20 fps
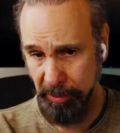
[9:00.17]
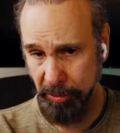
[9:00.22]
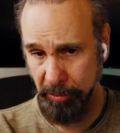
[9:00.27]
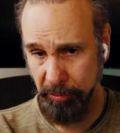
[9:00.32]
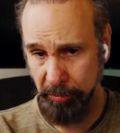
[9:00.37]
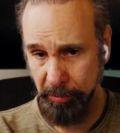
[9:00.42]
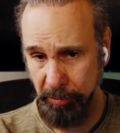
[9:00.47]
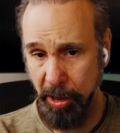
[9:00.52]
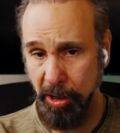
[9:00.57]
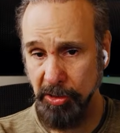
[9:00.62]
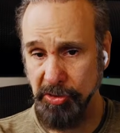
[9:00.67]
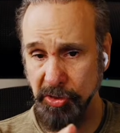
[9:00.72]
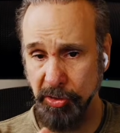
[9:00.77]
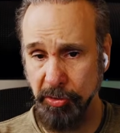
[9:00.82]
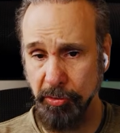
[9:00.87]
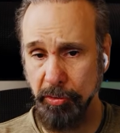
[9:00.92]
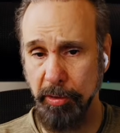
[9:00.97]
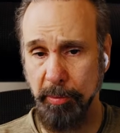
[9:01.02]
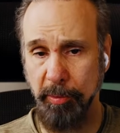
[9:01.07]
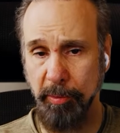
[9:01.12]
Gaussian
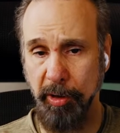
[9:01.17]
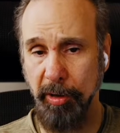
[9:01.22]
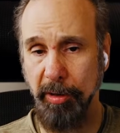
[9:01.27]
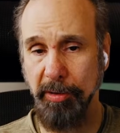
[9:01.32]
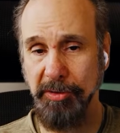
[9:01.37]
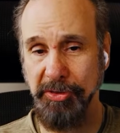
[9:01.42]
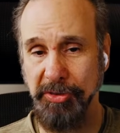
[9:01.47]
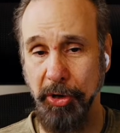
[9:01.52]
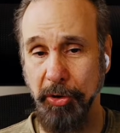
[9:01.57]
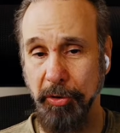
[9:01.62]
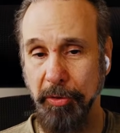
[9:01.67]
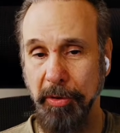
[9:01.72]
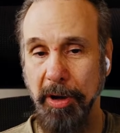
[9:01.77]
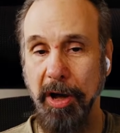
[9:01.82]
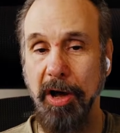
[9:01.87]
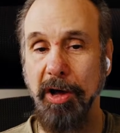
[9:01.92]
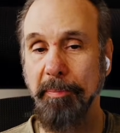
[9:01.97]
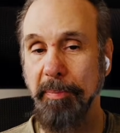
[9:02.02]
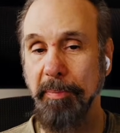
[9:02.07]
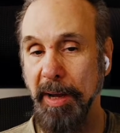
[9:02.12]
normal. So
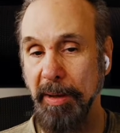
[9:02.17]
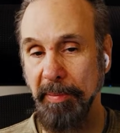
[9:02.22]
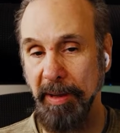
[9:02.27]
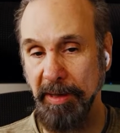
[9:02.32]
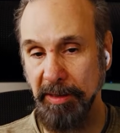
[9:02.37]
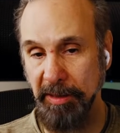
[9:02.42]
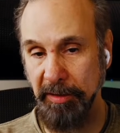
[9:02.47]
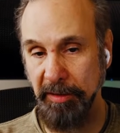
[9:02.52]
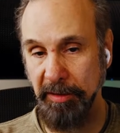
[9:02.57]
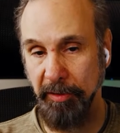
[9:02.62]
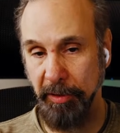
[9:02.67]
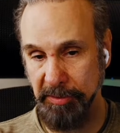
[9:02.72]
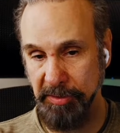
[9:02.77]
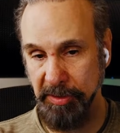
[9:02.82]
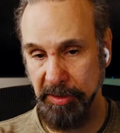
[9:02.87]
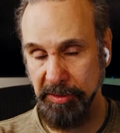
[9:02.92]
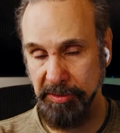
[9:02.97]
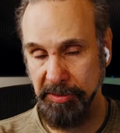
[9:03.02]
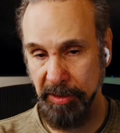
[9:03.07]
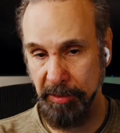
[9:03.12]
by default,
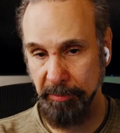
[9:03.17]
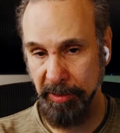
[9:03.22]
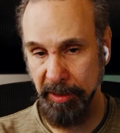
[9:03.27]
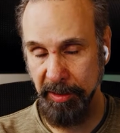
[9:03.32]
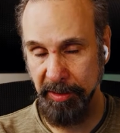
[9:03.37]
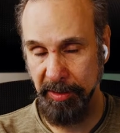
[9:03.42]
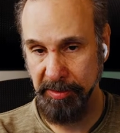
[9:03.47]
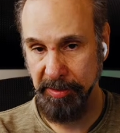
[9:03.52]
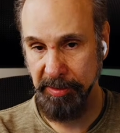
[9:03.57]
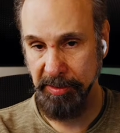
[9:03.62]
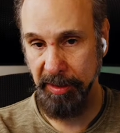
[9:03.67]
Six Sigma is